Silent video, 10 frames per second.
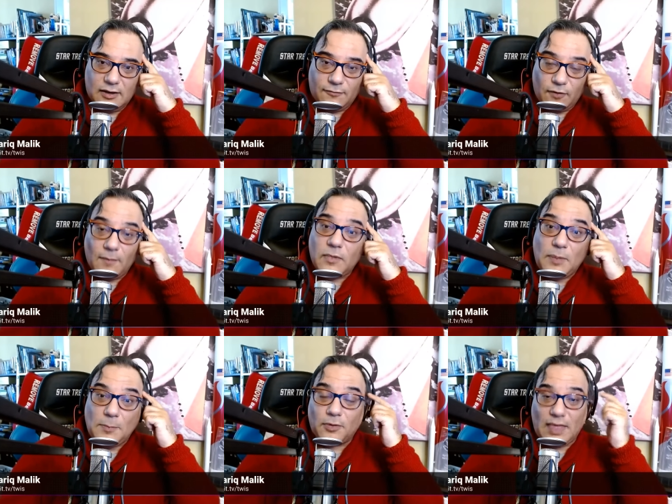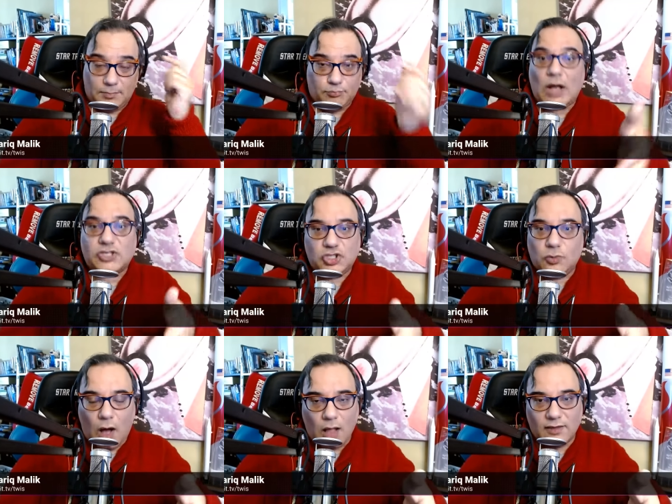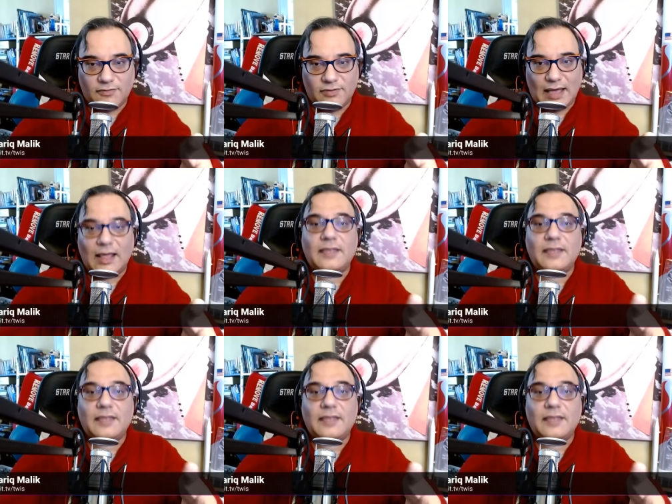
from the people that brought you all of that.